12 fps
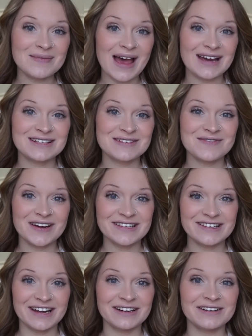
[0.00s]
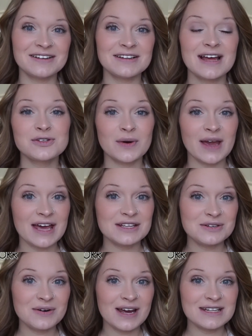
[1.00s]
back to my channel. So I
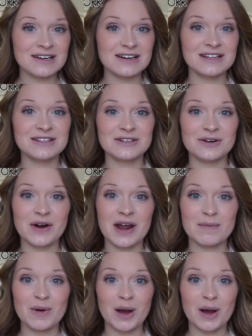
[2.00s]
asked you guys on Instagram